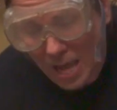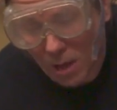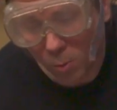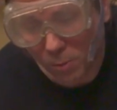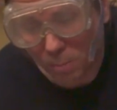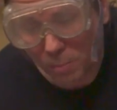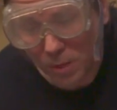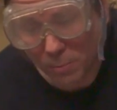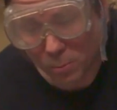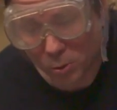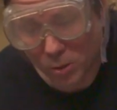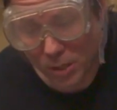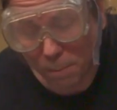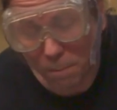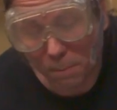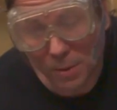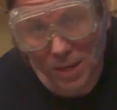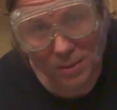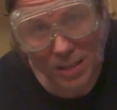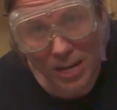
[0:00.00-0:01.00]
And when people
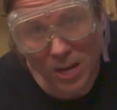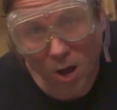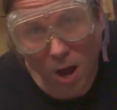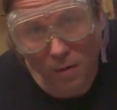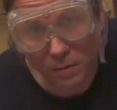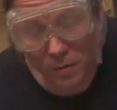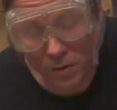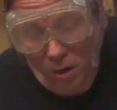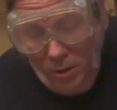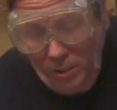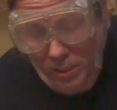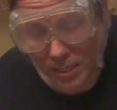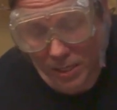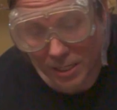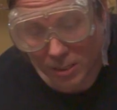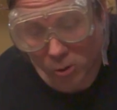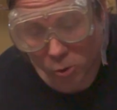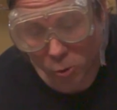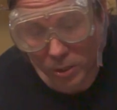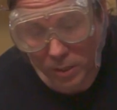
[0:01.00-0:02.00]
get bit, they often aren't
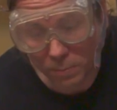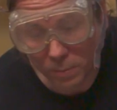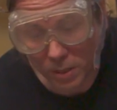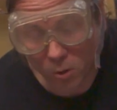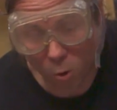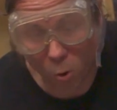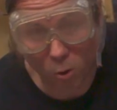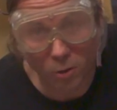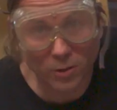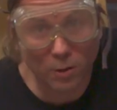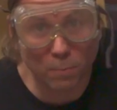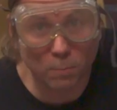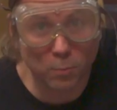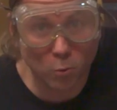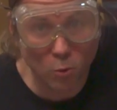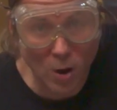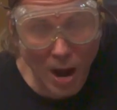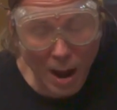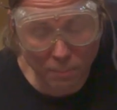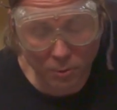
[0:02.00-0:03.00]
getting treatment or the
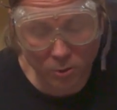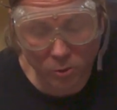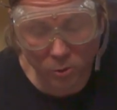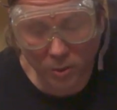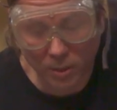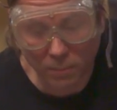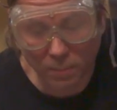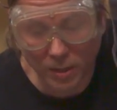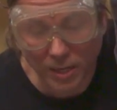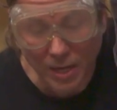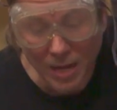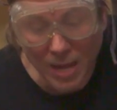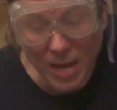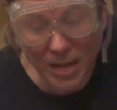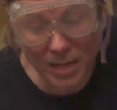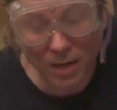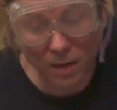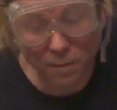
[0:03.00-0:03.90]
proper treatment. And